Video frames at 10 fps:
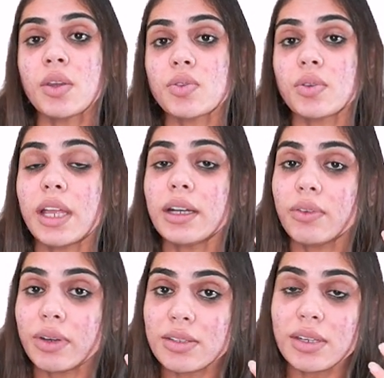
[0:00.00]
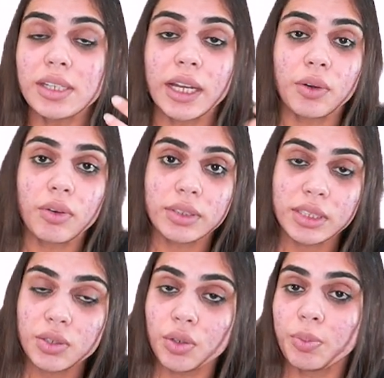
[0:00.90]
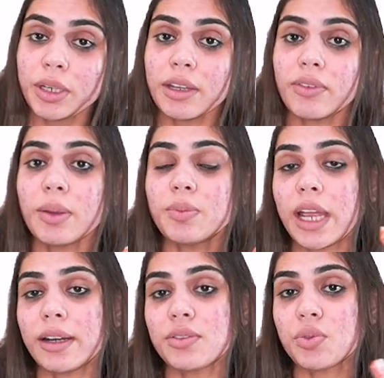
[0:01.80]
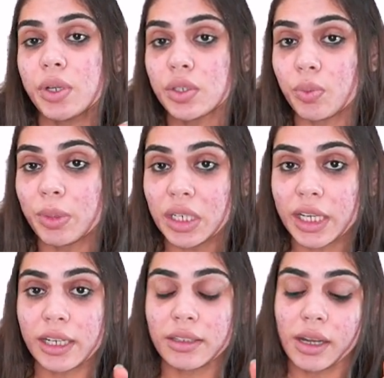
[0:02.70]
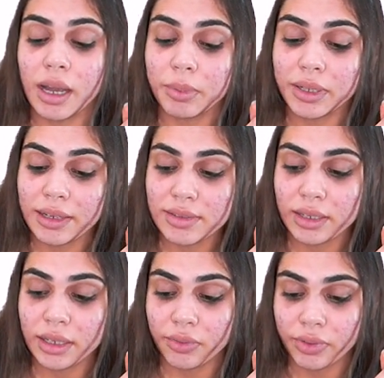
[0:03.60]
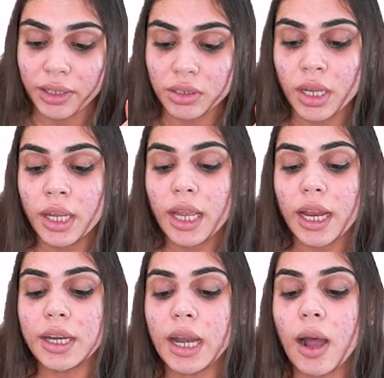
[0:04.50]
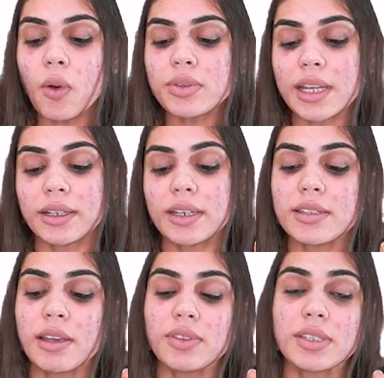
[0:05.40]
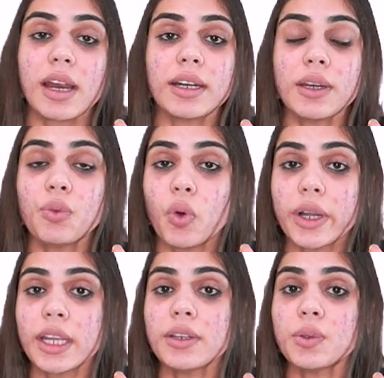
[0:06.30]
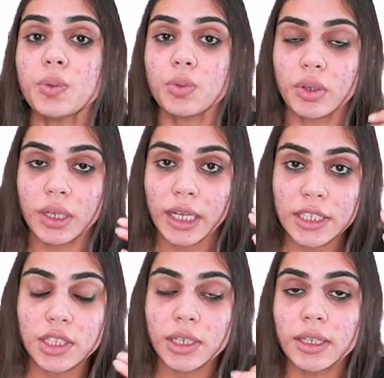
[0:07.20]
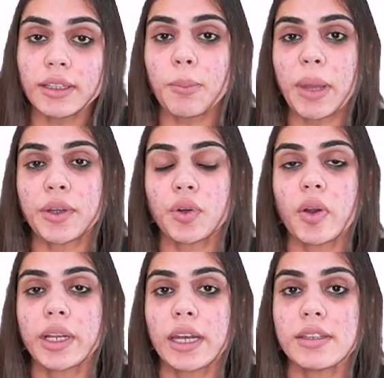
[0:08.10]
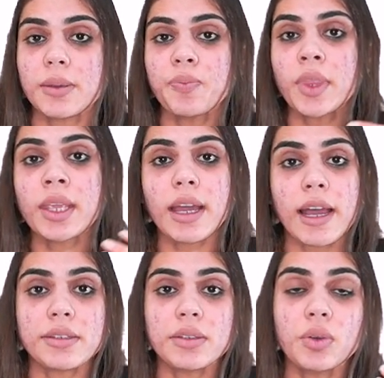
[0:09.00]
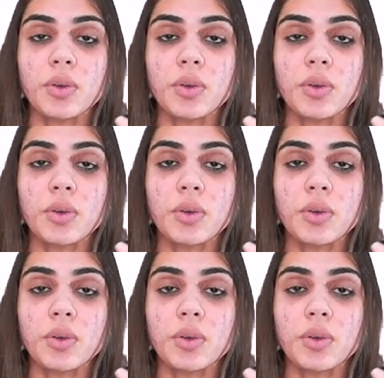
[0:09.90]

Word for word: so that recent technology should be developed that is going to mitigate the carbon dioxide effect. And now scientists have started working to engineer the microorganism. As you